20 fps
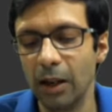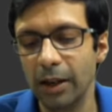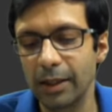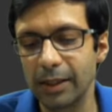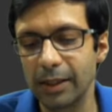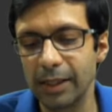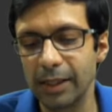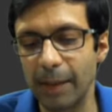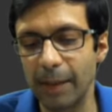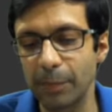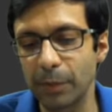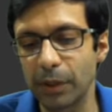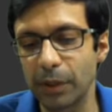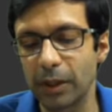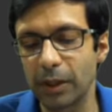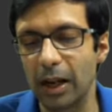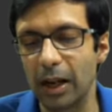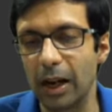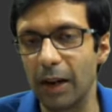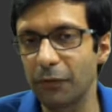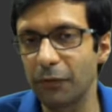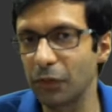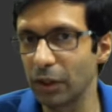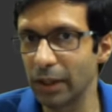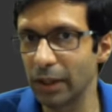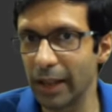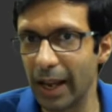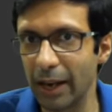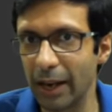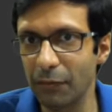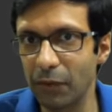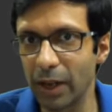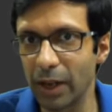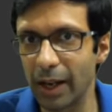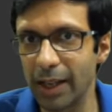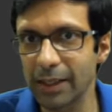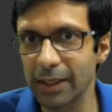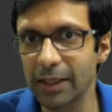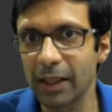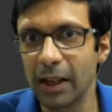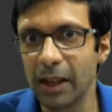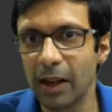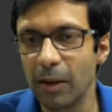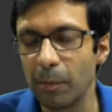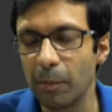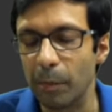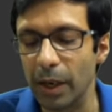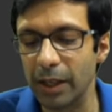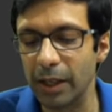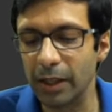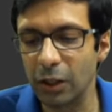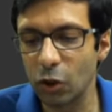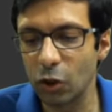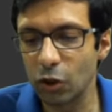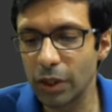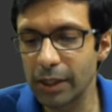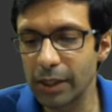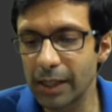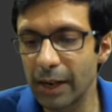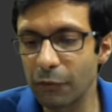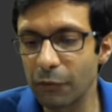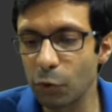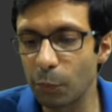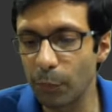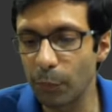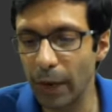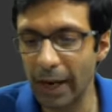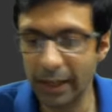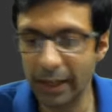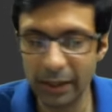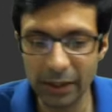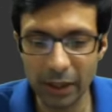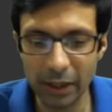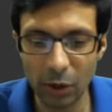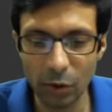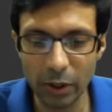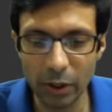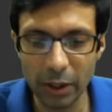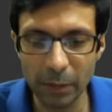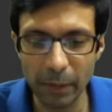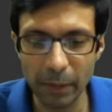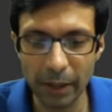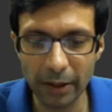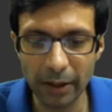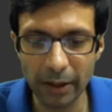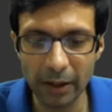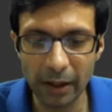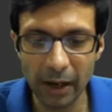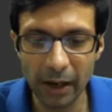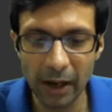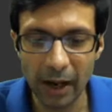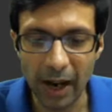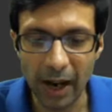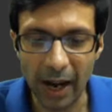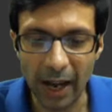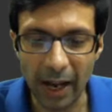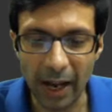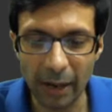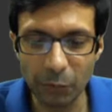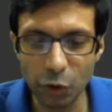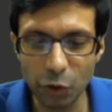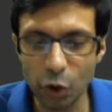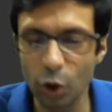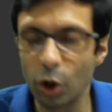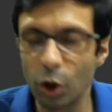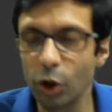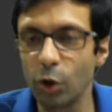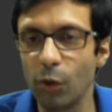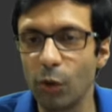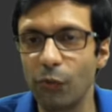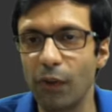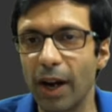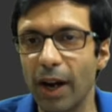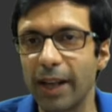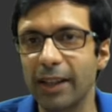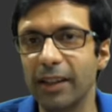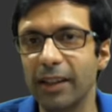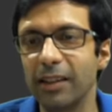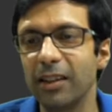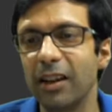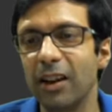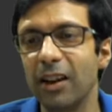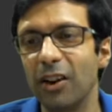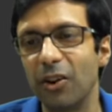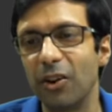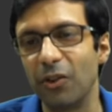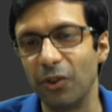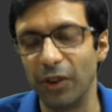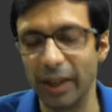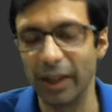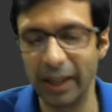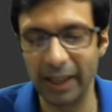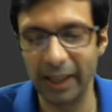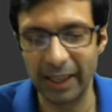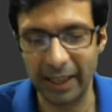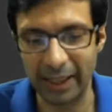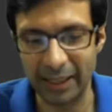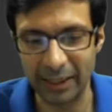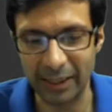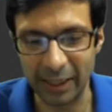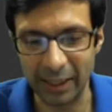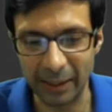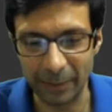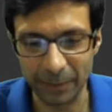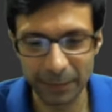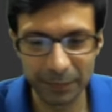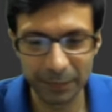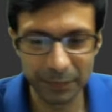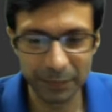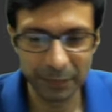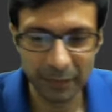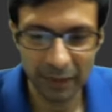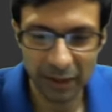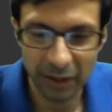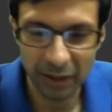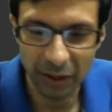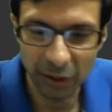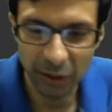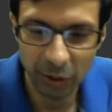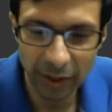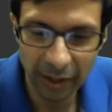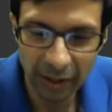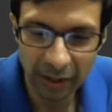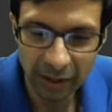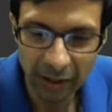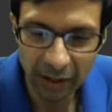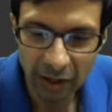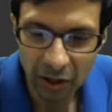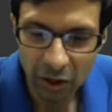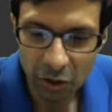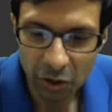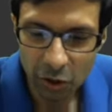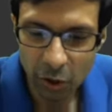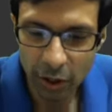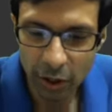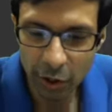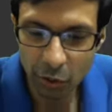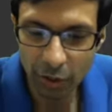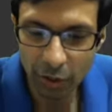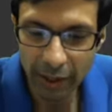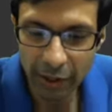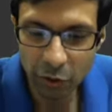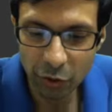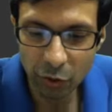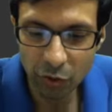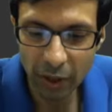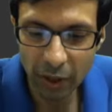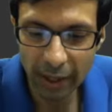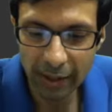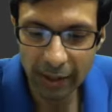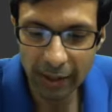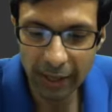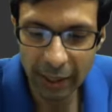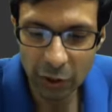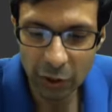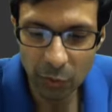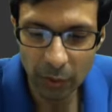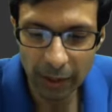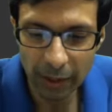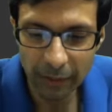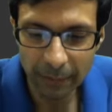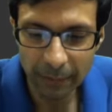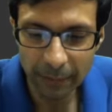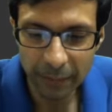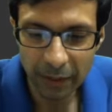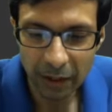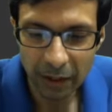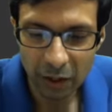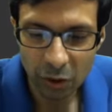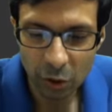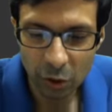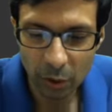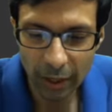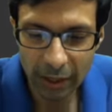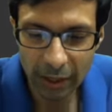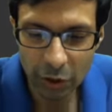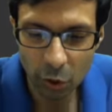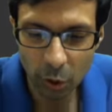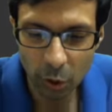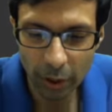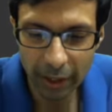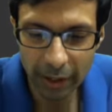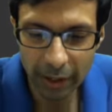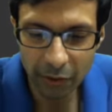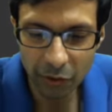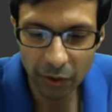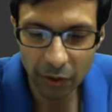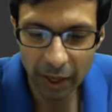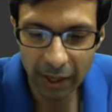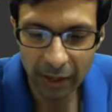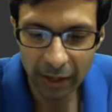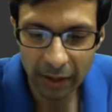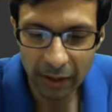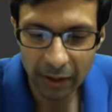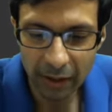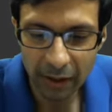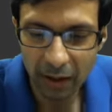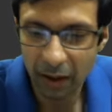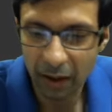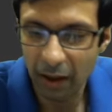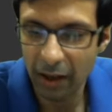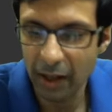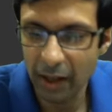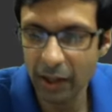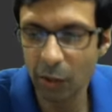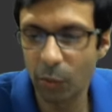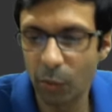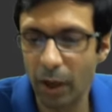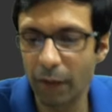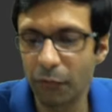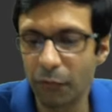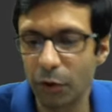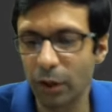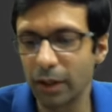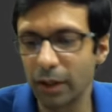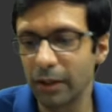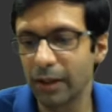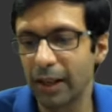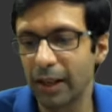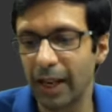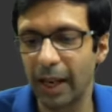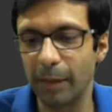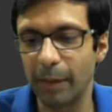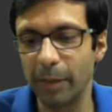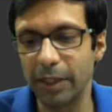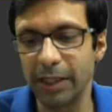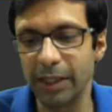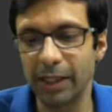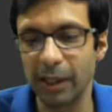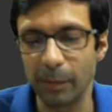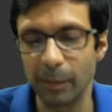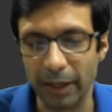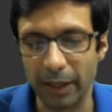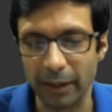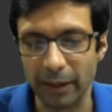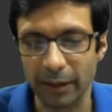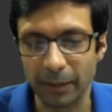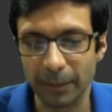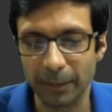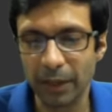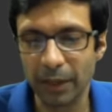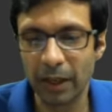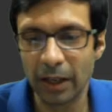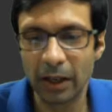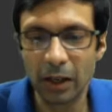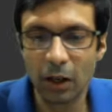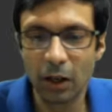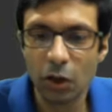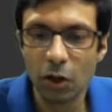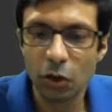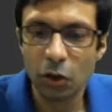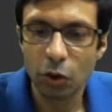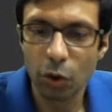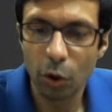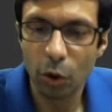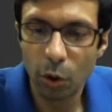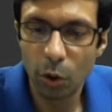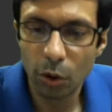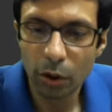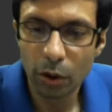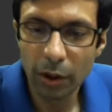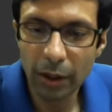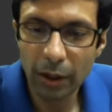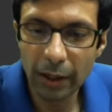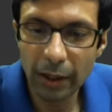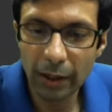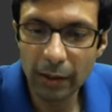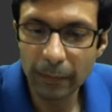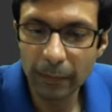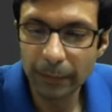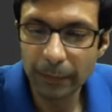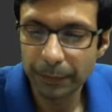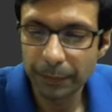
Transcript: steps after the live class. But you just have to practice out this method, and I'm sure you'll find it really easy. Okay, so are you ready to try the next one? So let's go ahead and try another one for the ABCD method. So here,